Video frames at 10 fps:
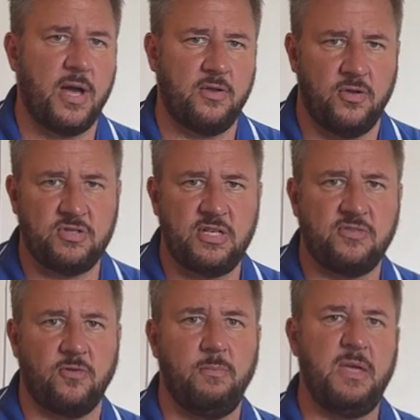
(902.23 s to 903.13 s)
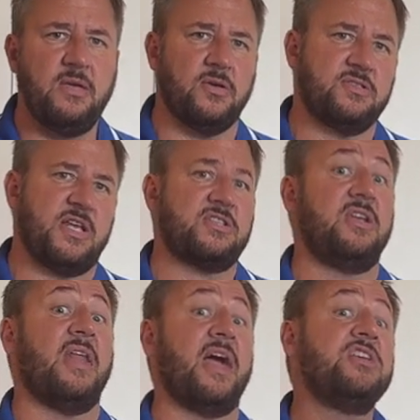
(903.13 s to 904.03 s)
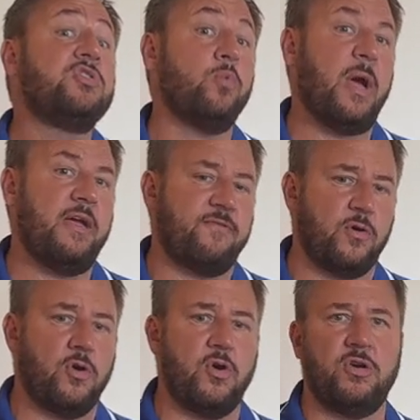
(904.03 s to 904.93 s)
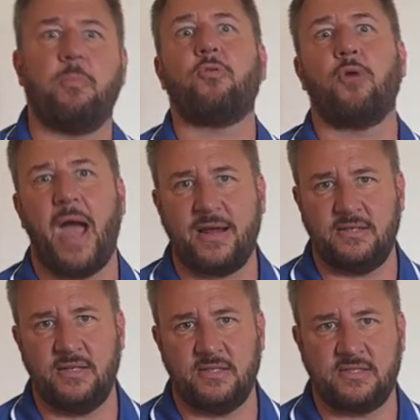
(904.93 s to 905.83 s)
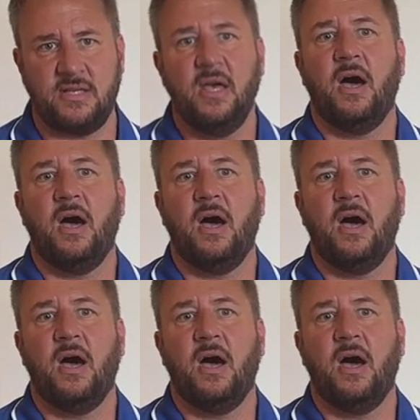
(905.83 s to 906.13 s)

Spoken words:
out of those things for meals, that's a nice way for her to practice